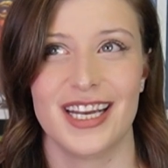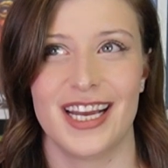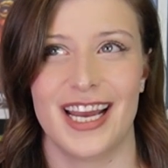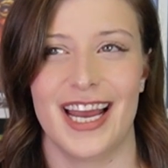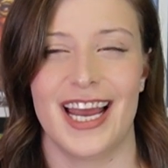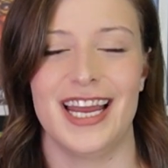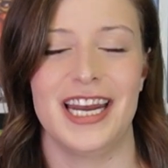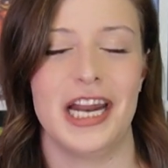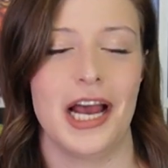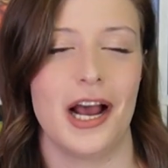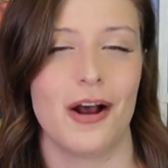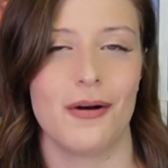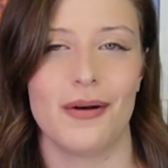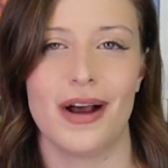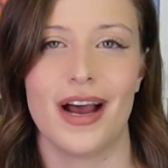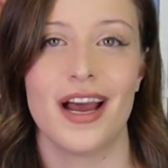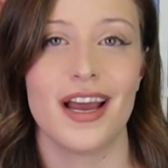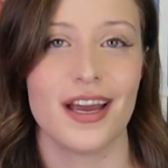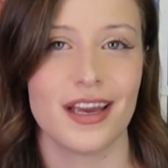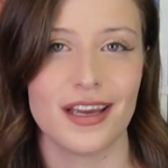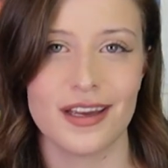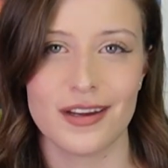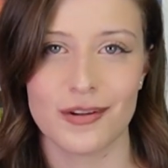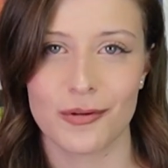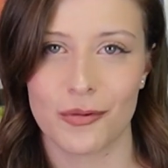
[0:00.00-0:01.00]
and now
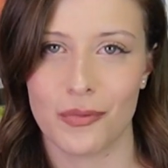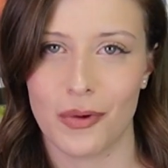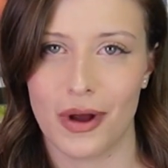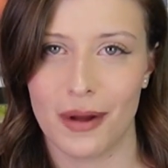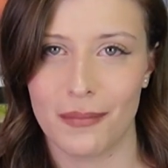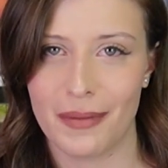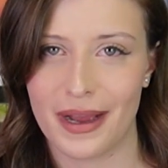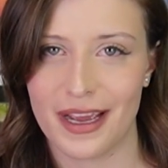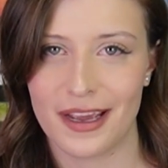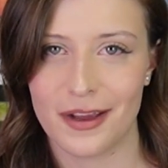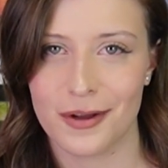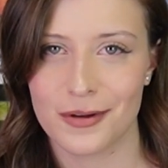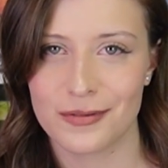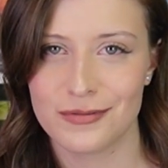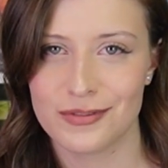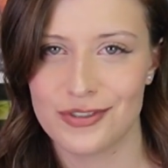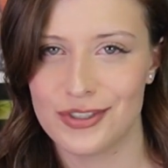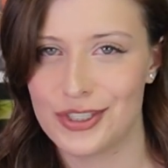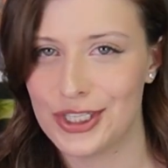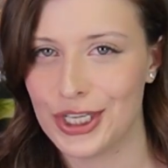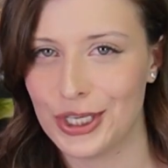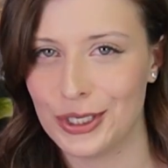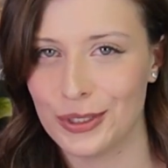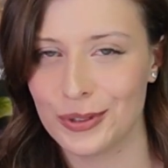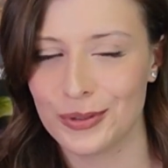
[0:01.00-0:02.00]
I want my own
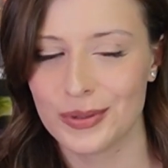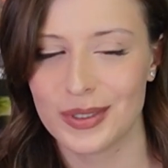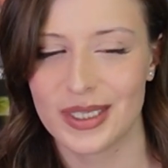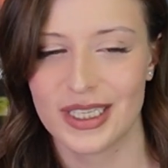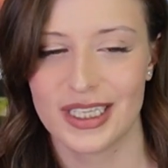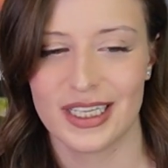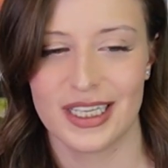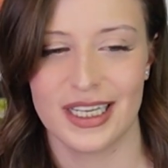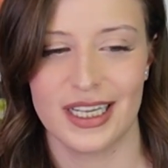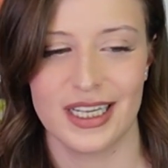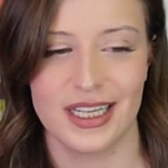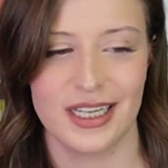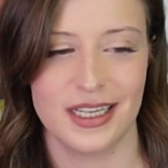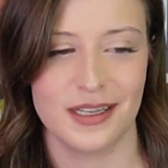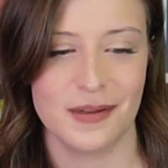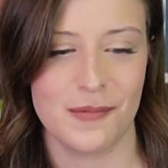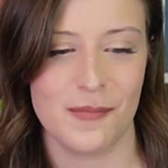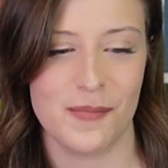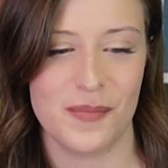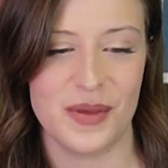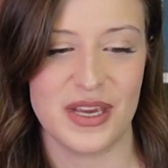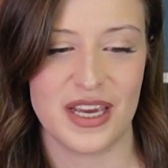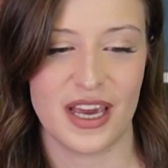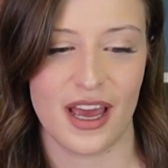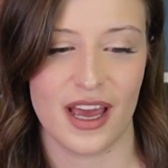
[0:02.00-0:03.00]
too,
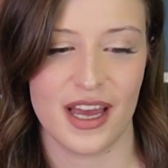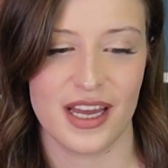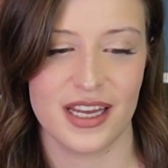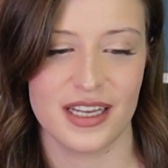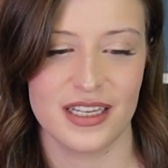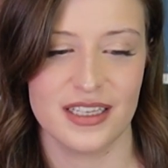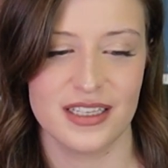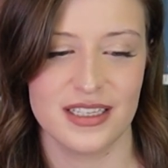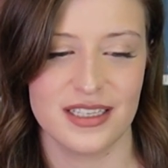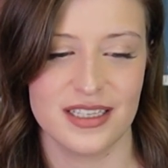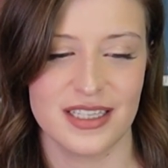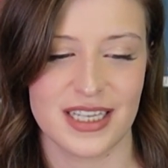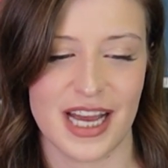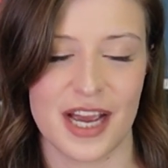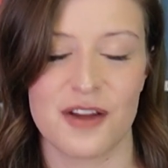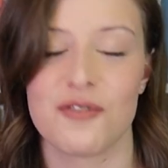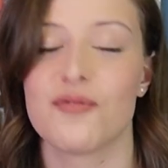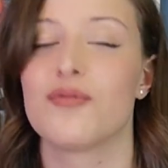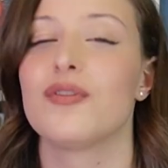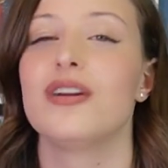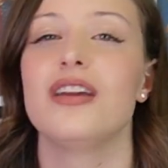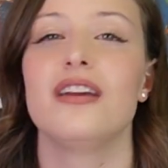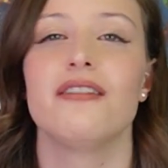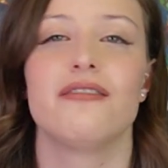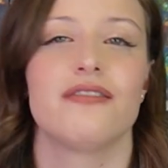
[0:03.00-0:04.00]
because I
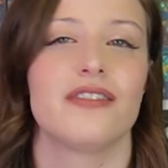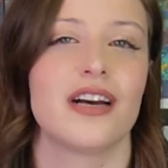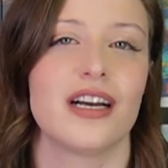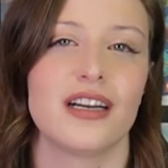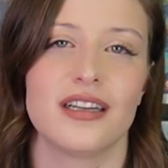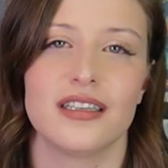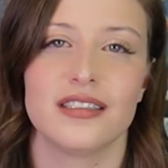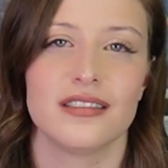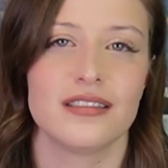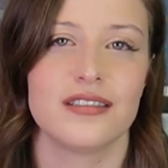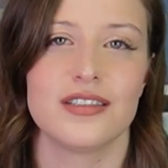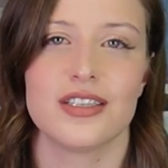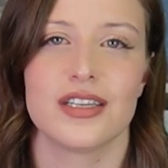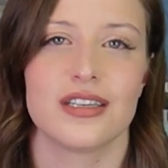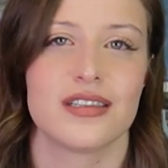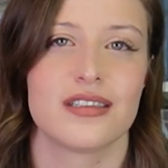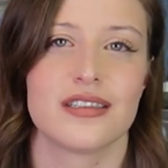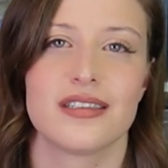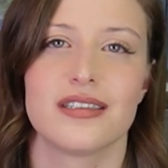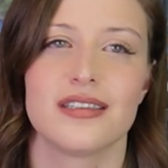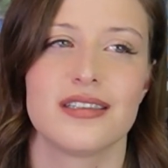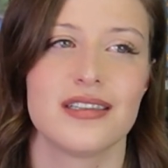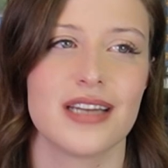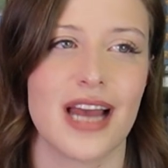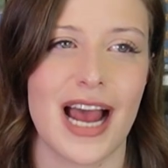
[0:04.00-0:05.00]
really fell
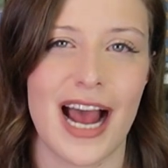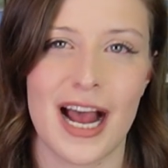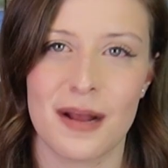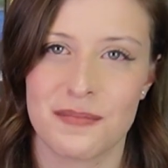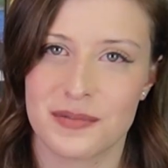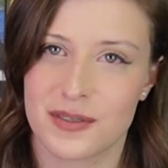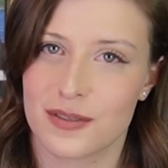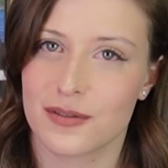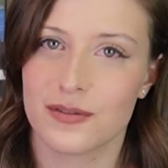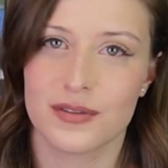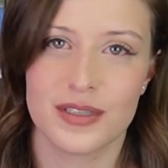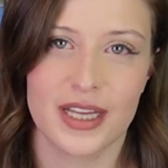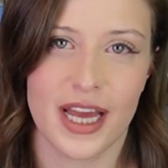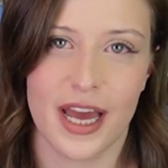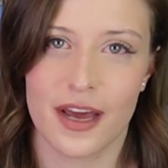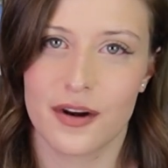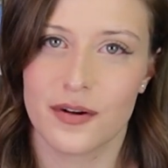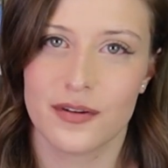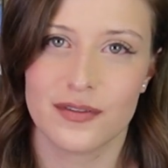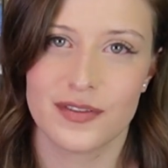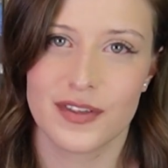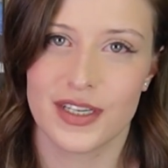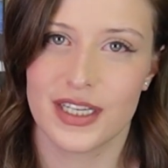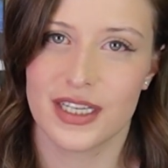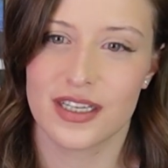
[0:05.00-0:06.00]
just absolutely head
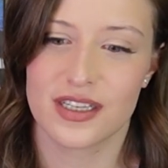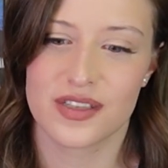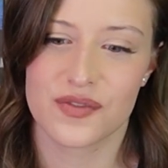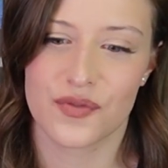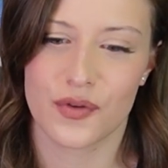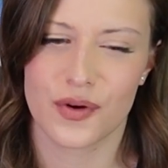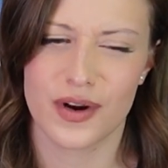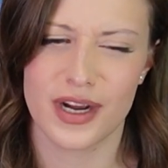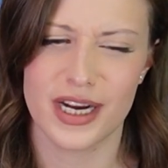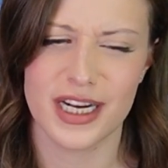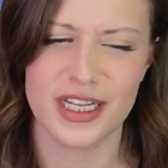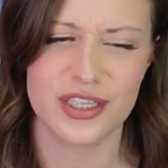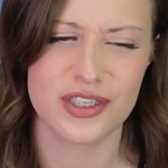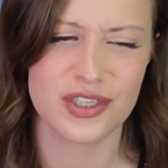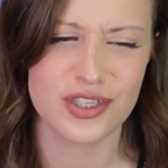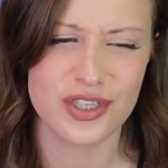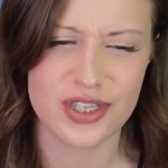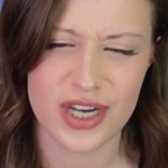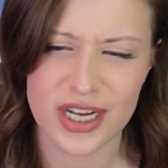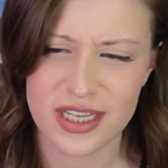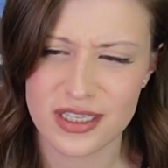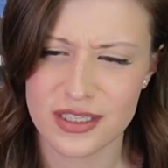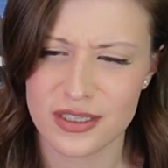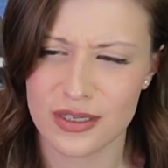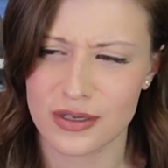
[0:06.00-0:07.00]
over heels for it. It's
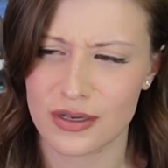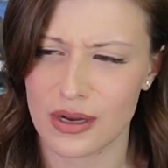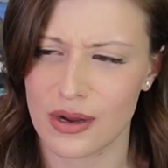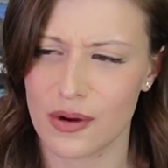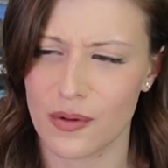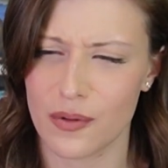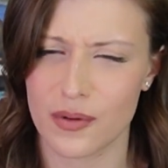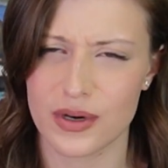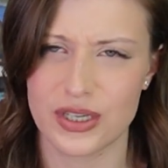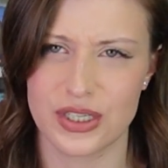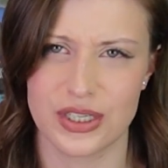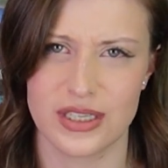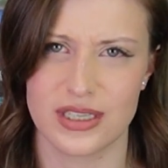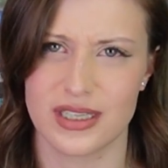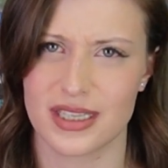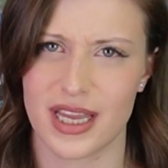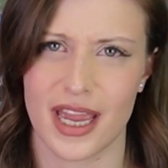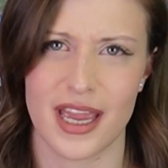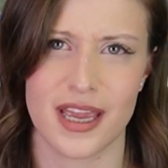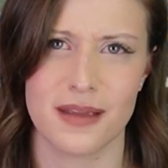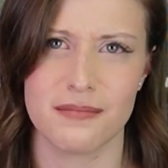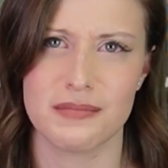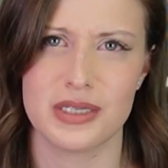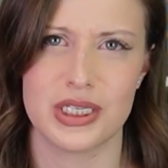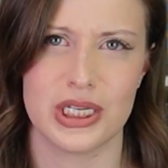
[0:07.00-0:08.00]
just a gorgeous
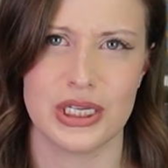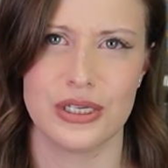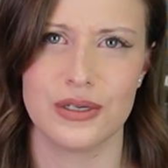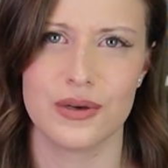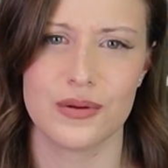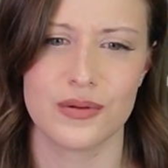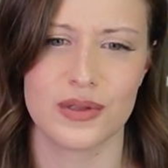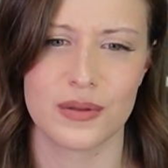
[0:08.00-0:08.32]
game too.